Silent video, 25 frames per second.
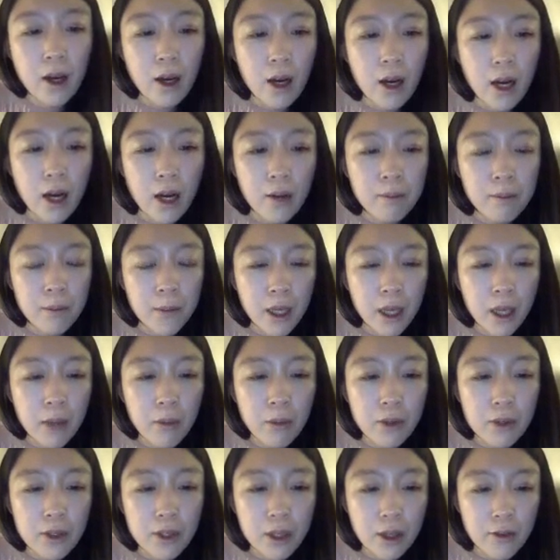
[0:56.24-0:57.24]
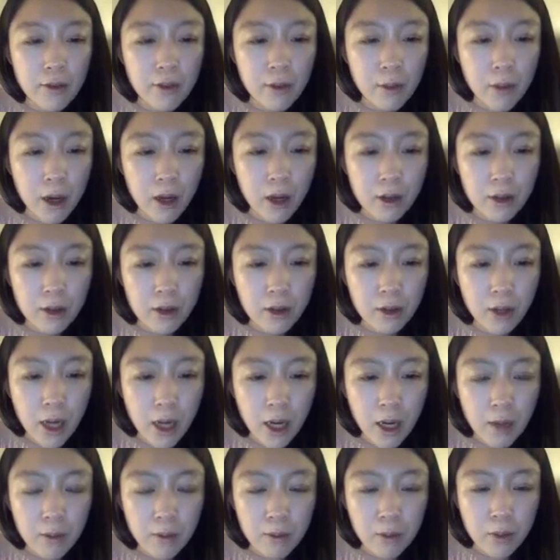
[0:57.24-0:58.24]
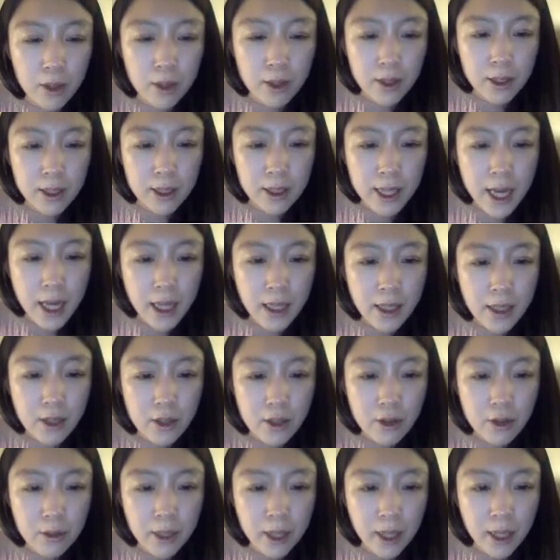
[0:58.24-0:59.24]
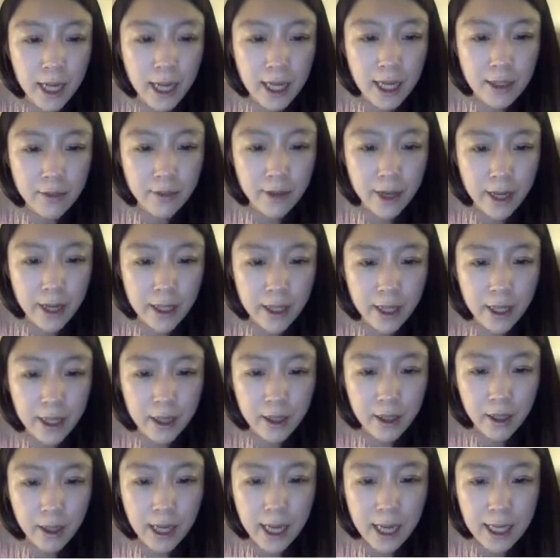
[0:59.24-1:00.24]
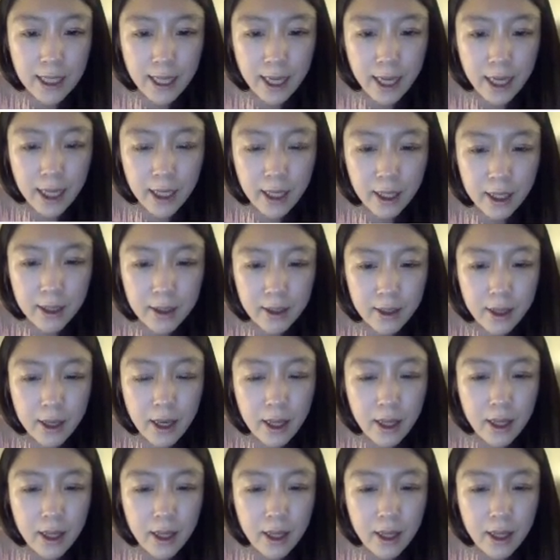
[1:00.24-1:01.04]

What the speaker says: The inputs of the model was the text to be classified and the class candidates.